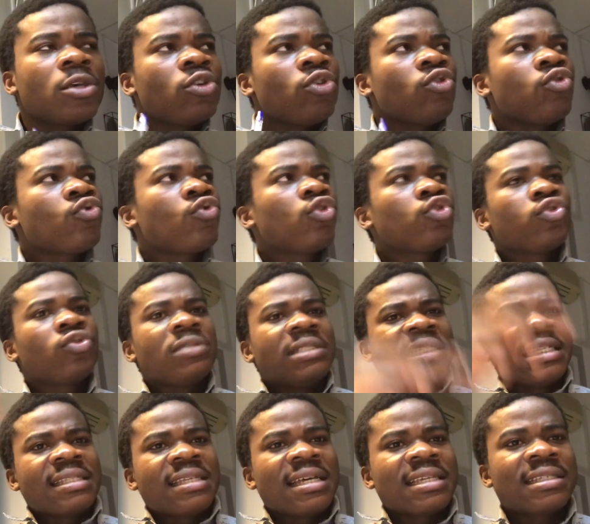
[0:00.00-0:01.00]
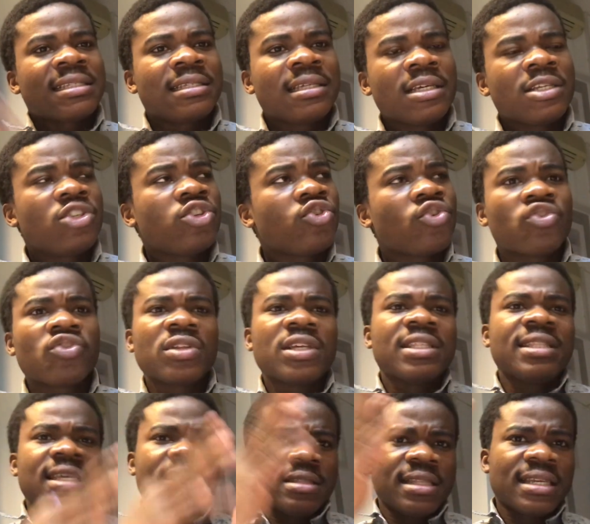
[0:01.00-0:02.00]
you go to Delta states, you go to the
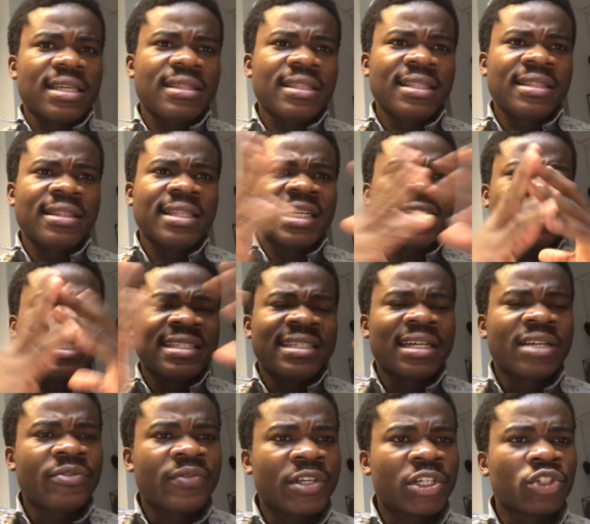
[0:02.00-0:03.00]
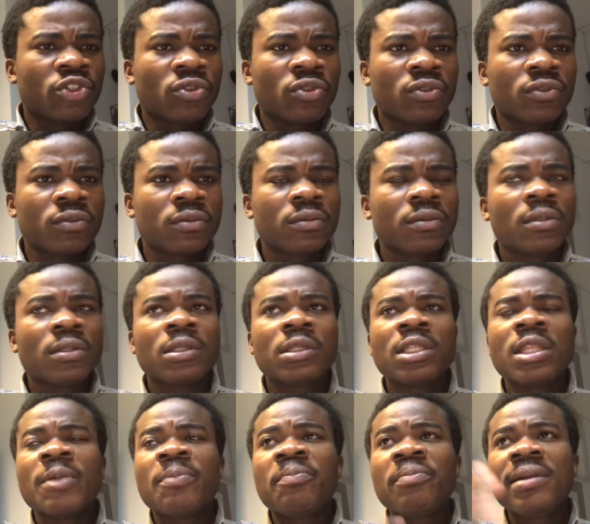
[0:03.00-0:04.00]
Niger Delta region,
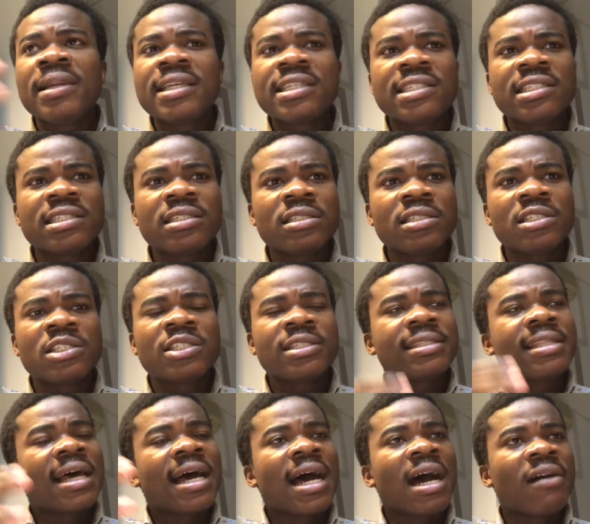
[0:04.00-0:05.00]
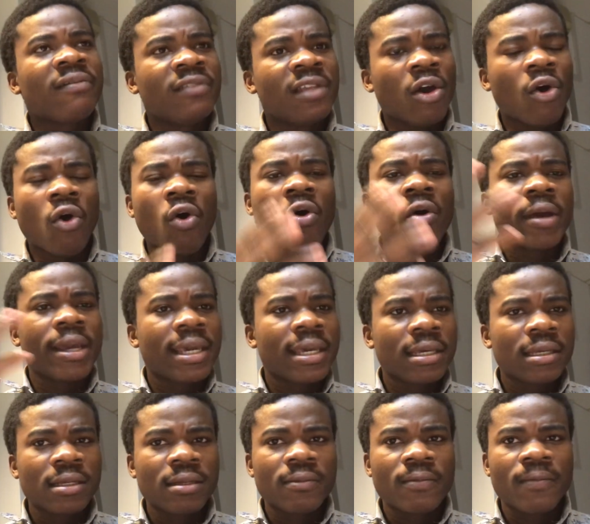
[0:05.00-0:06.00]
the places that have the oil,
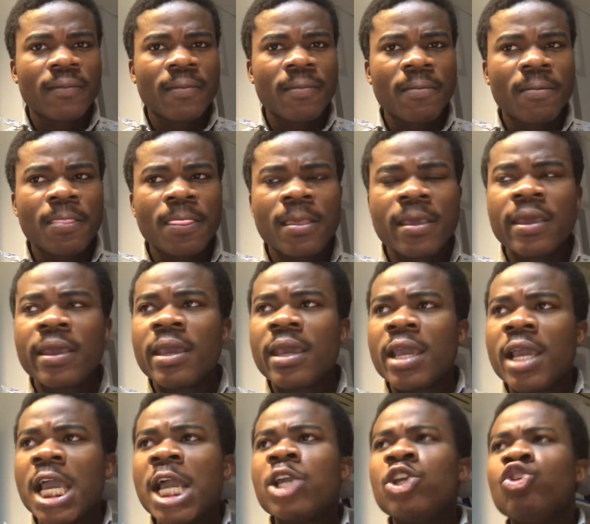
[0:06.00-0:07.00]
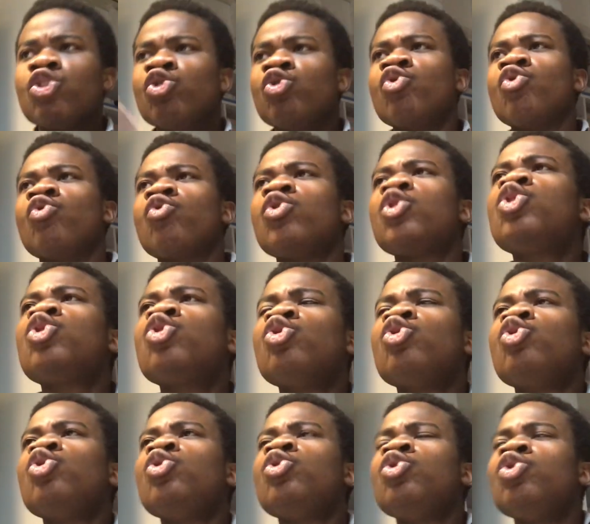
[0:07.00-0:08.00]
and
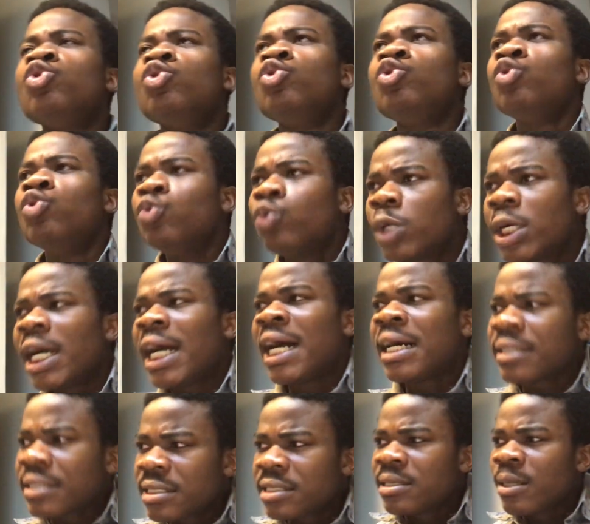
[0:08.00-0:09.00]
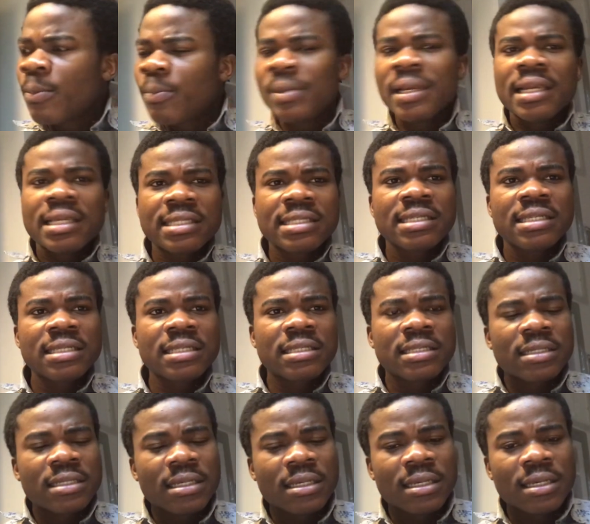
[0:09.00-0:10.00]
you look at the places,
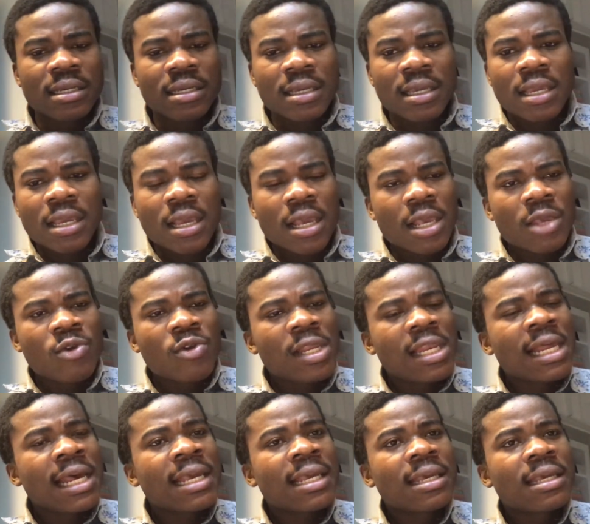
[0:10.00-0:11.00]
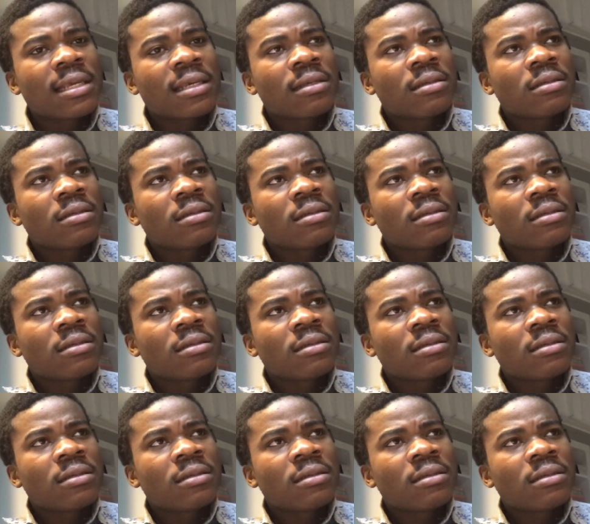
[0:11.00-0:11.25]
you're like,